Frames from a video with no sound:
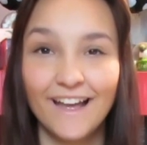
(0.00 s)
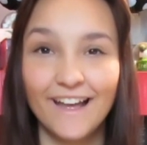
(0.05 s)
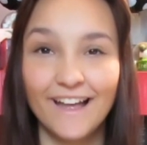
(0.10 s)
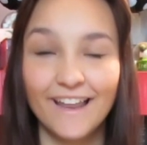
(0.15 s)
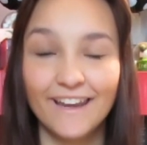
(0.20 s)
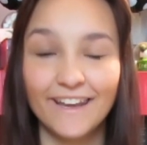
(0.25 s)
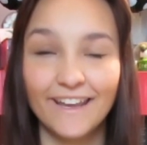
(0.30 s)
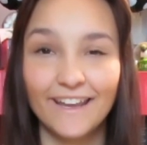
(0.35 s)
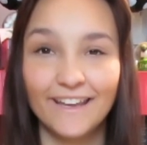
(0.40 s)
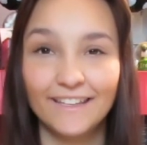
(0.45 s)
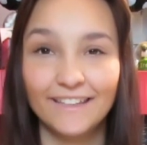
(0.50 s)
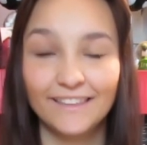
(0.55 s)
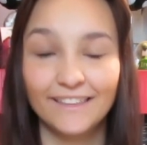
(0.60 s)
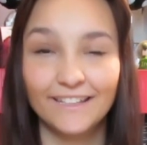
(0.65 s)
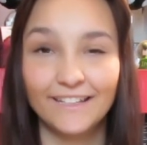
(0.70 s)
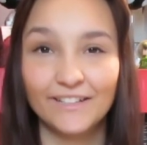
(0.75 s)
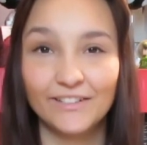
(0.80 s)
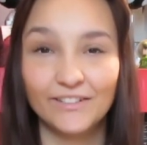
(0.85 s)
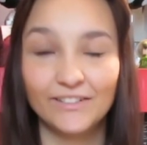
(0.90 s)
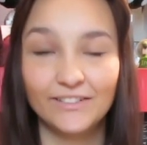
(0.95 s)
on a
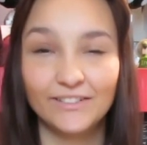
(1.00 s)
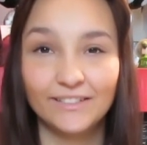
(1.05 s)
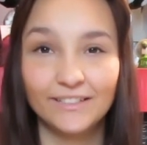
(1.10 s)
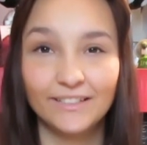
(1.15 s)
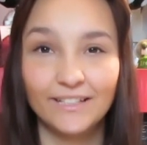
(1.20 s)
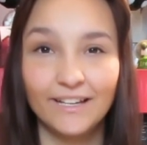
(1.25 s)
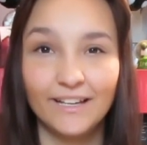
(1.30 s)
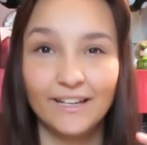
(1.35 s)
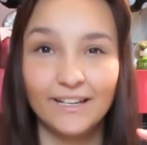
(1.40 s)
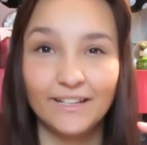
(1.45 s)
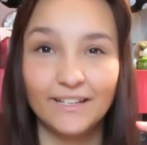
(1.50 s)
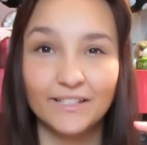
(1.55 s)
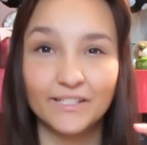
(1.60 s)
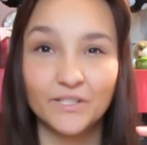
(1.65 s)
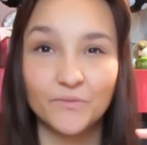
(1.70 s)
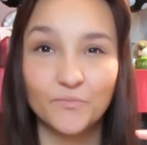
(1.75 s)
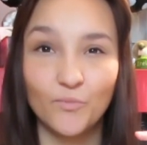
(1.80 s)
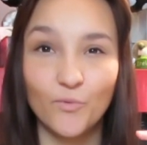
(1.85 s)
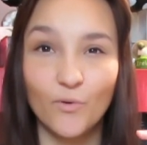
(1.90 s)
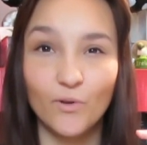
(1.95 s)
little uh,
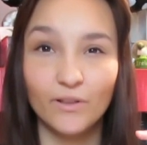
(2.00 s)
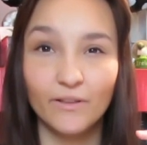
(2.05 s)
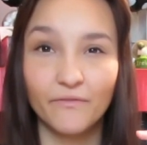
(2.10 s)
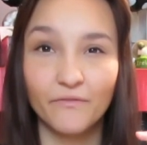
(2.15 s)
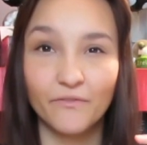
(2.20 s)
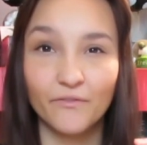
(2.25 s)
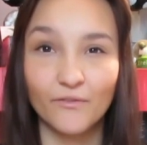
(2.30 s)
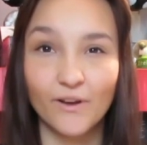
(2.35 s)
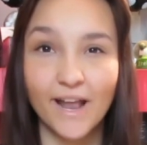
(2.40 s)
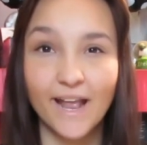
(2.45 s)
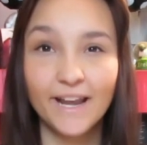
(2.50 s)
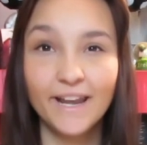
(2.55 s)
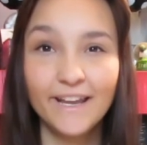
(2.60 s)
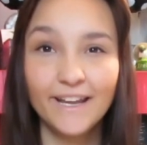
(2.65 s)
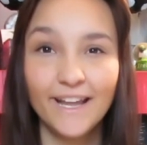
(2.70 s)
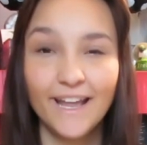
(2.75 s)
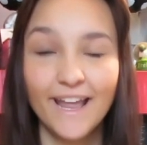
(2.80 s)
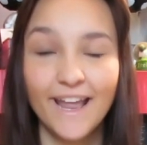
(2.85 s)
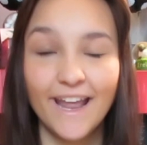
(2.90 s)
spool of thread,